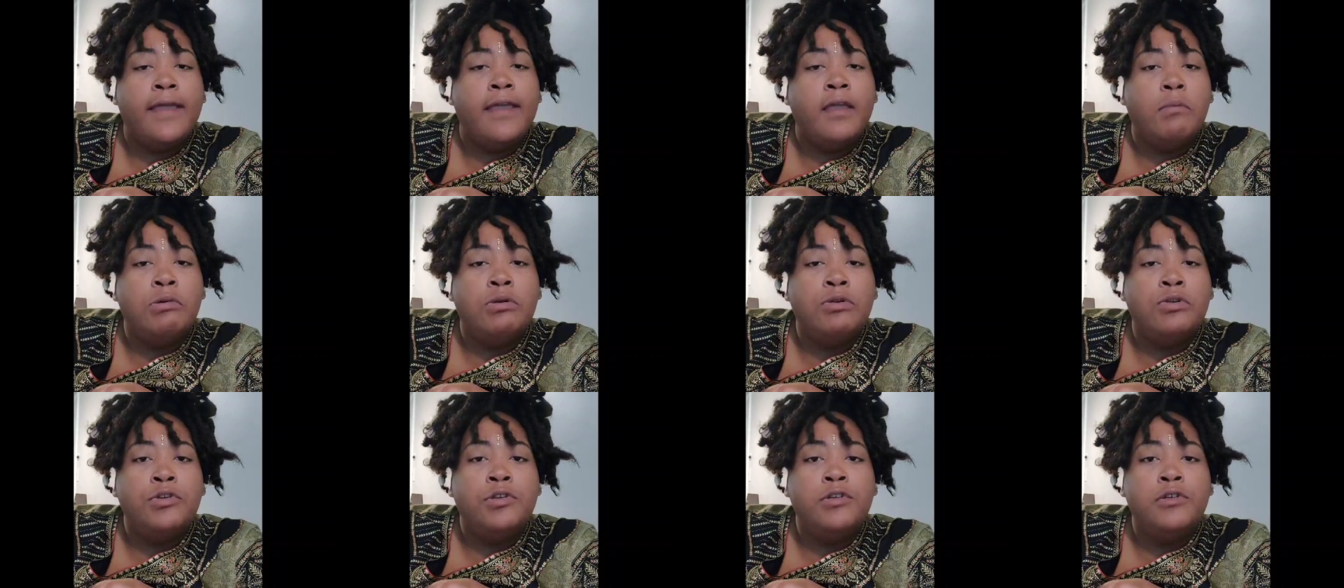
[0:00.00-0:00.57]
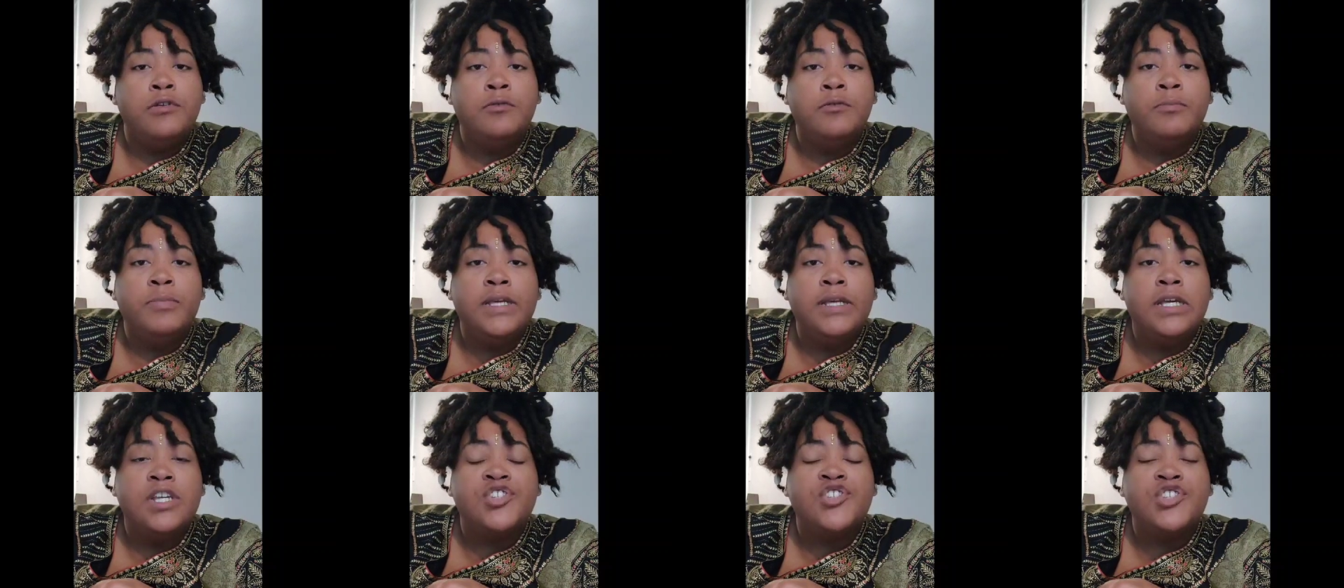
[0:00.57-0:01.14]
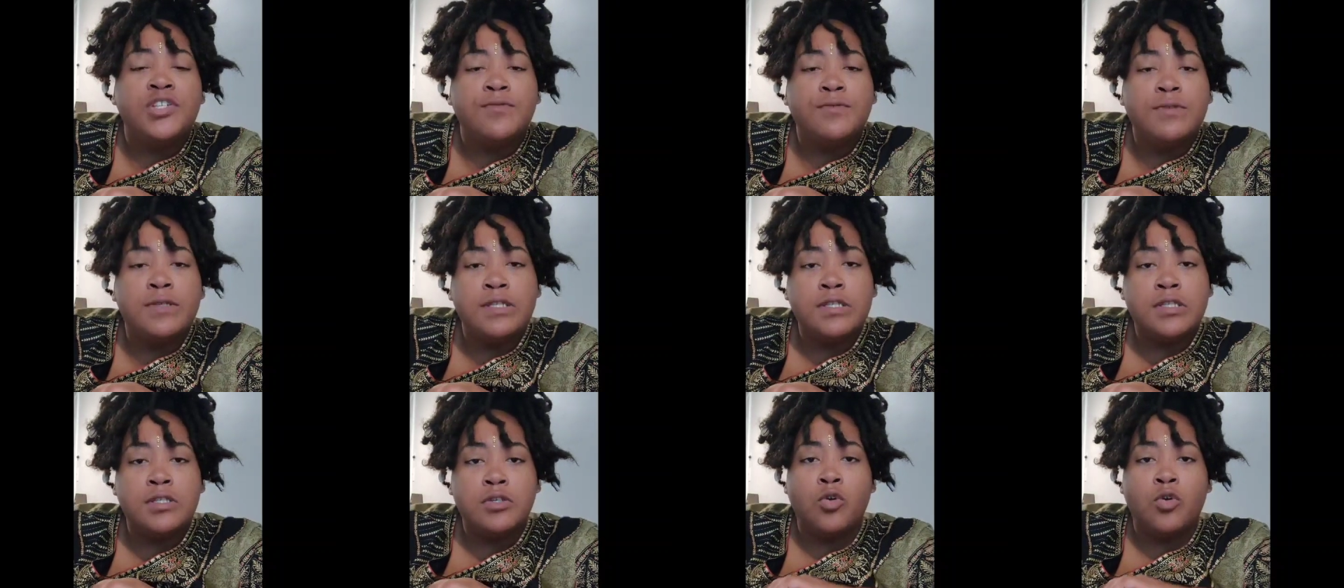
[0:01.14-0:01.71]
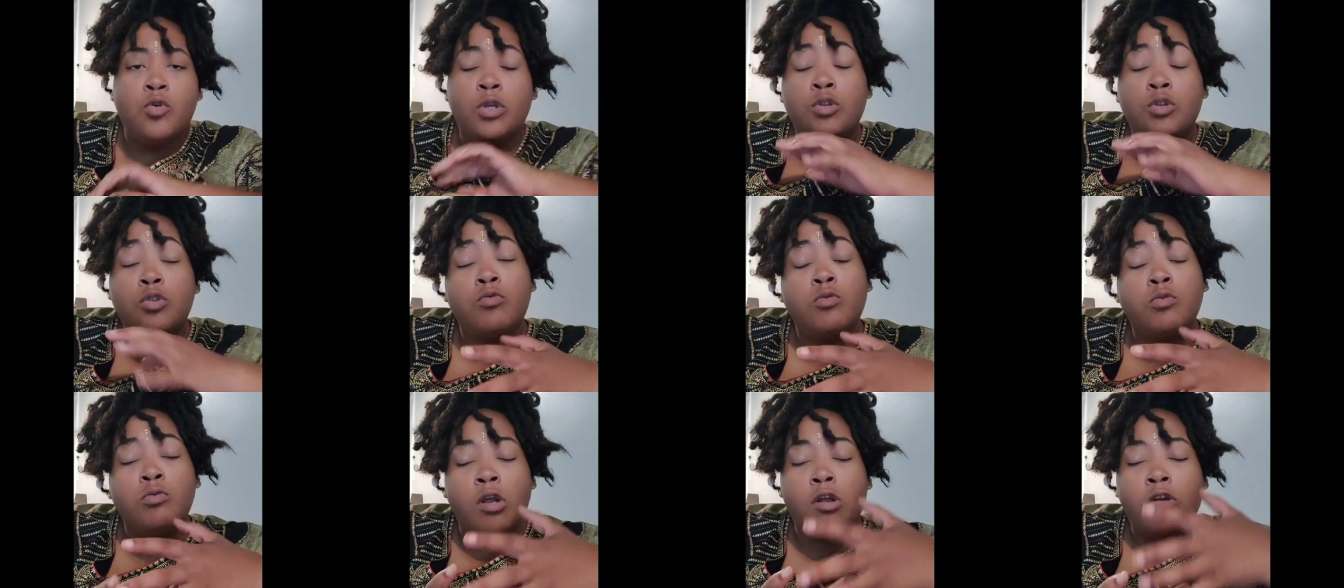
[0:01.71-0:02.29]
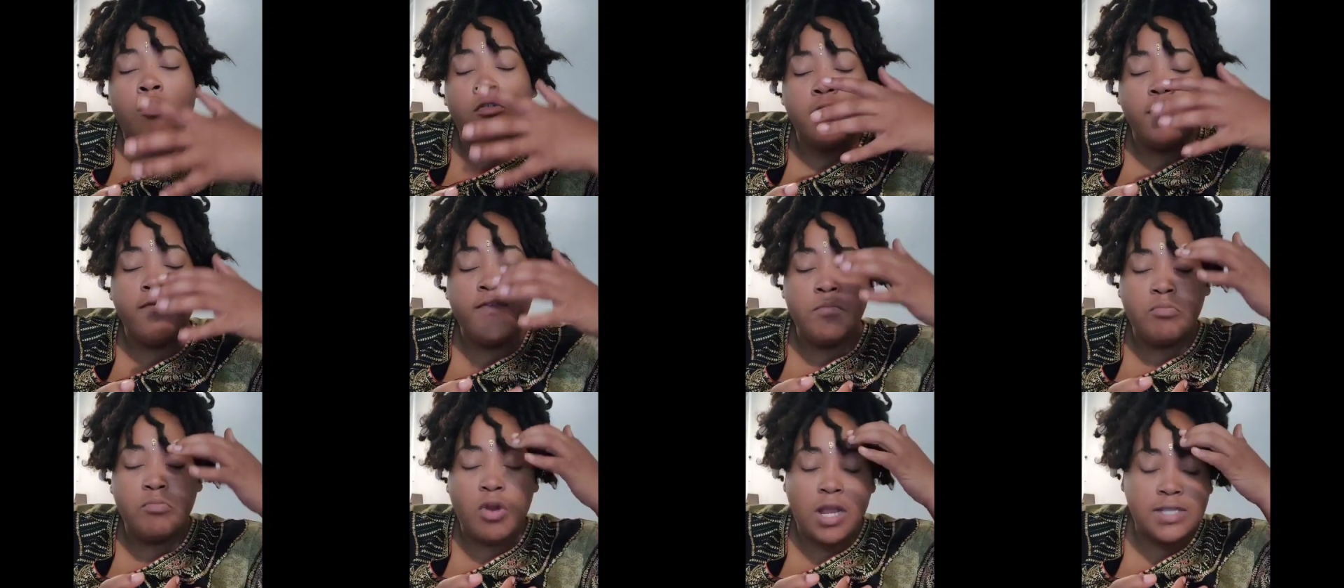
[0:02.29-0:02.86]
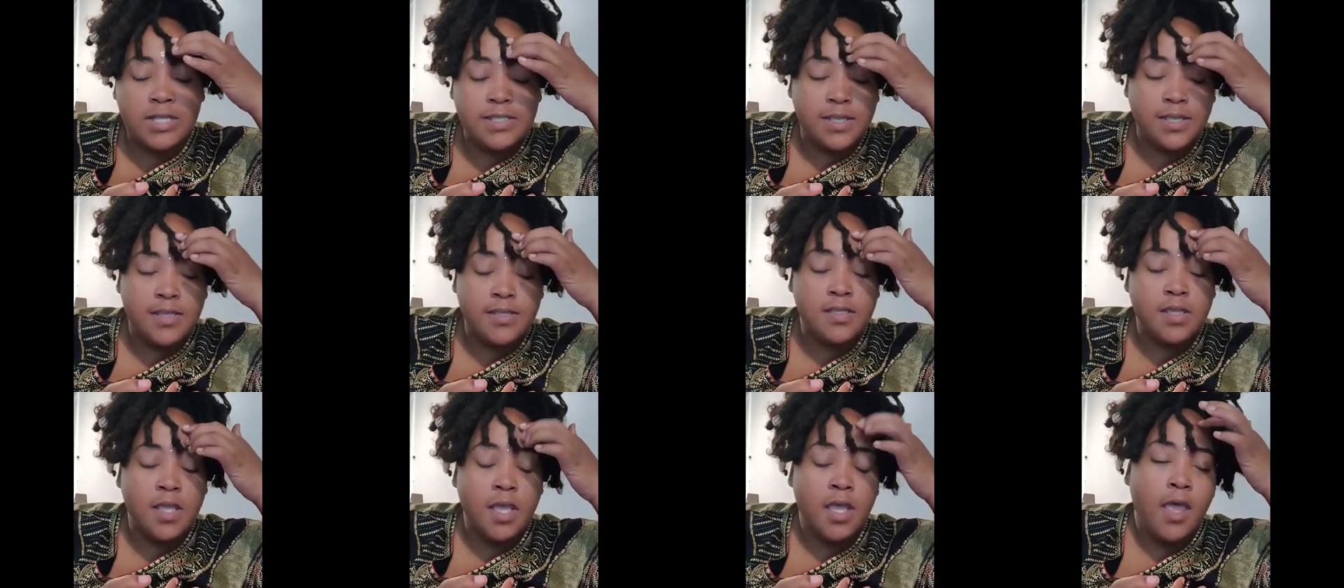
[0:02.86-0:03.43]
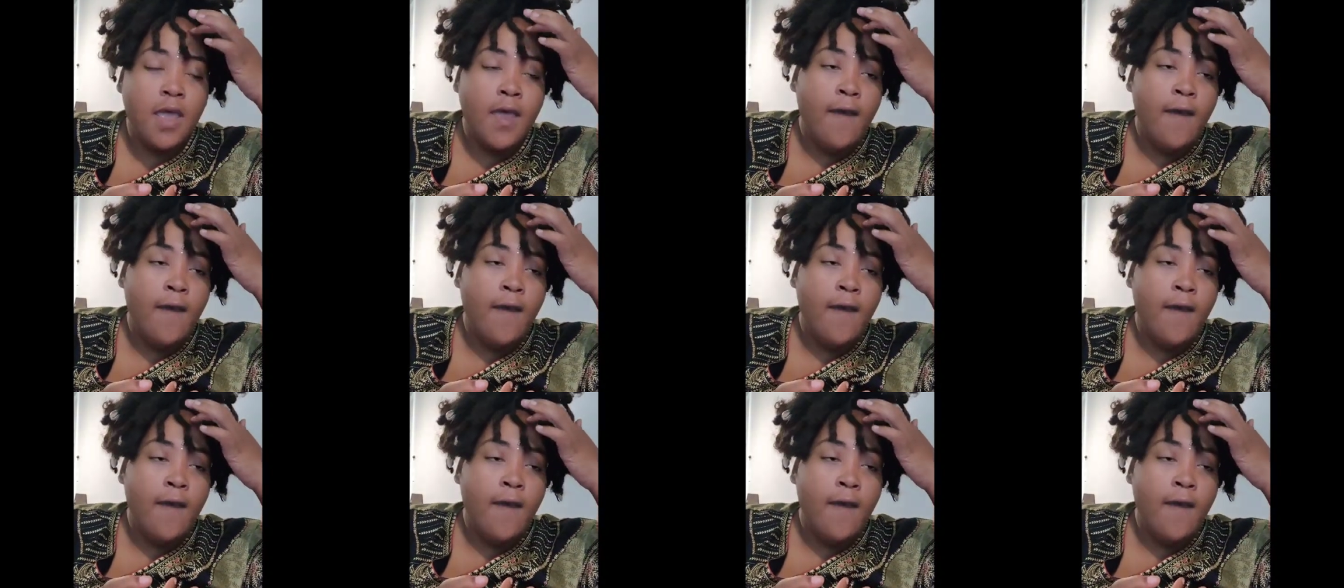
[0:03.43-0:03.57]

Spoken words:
not able to do because she was going through her grieving process.